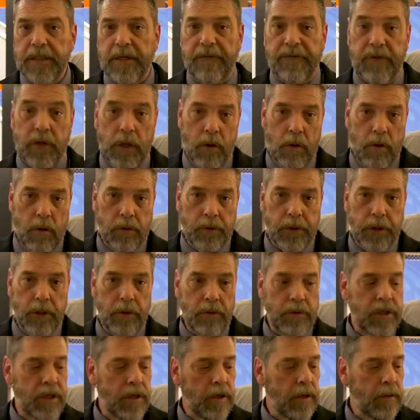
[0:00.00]
If you go on
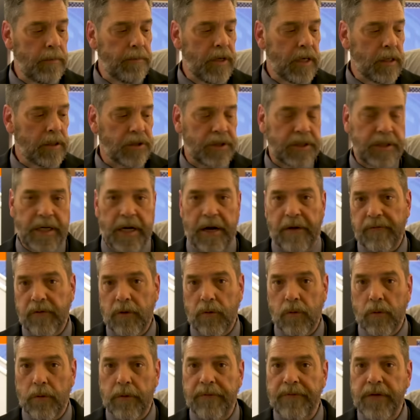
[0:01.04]
YouTube, there are
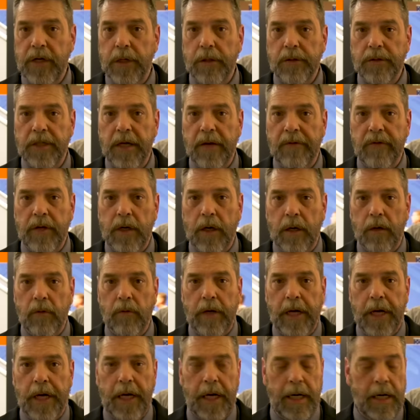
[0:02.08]
several reviews of it
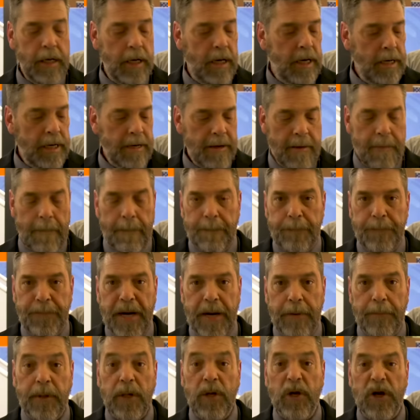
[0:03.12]
already.
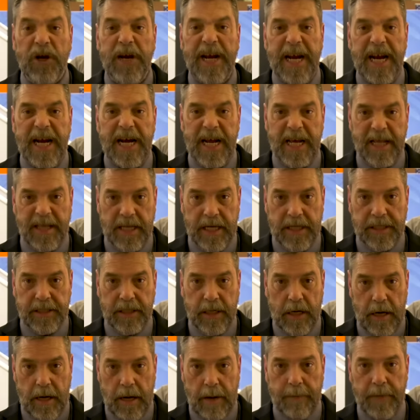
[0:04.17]
People are eating this
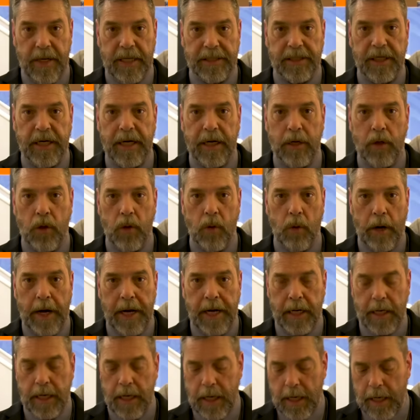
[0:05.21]
up. It's a
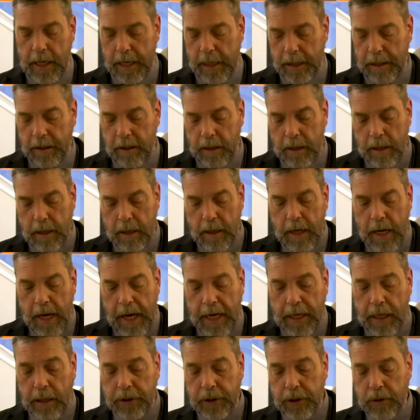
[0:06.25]
great gun.
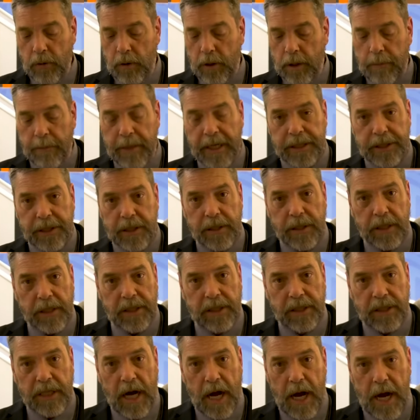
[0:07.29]
And I do want to mention the
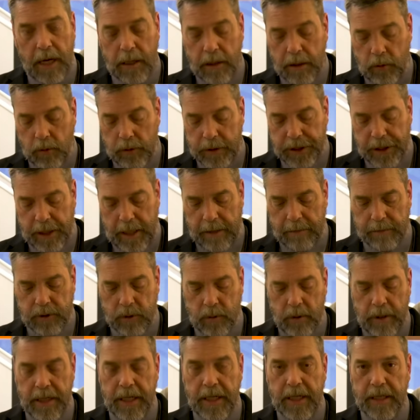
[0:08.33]
stock which comes
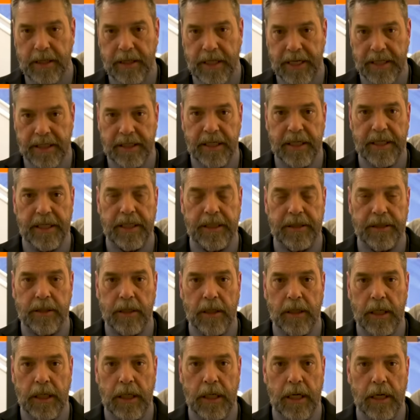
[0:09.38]
with it. This is
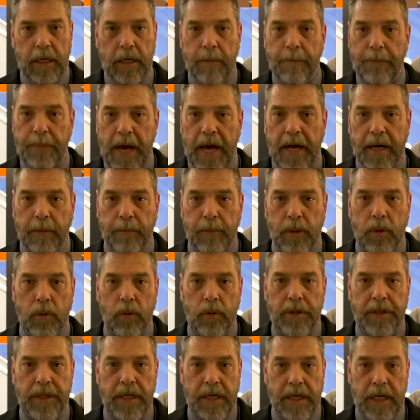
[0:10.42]
uh, compatible
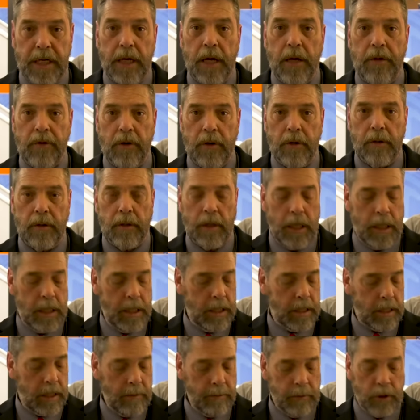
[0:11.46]
with any other uh,
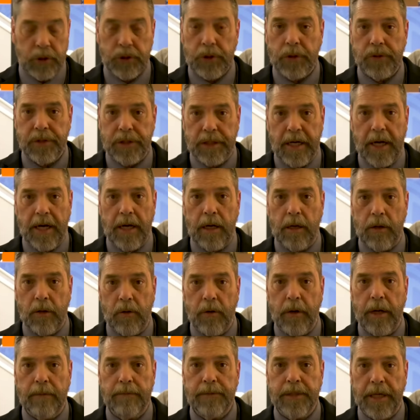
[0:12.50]
commercial style
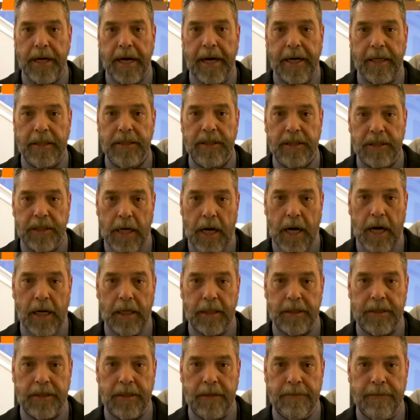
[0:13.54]
grips and
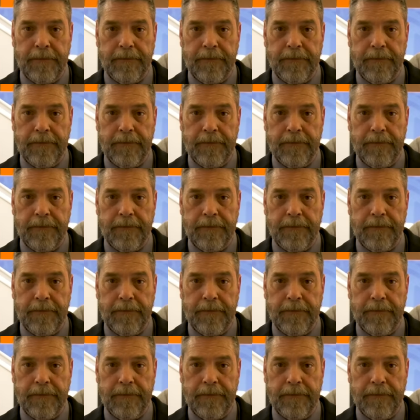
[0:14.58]
stocks.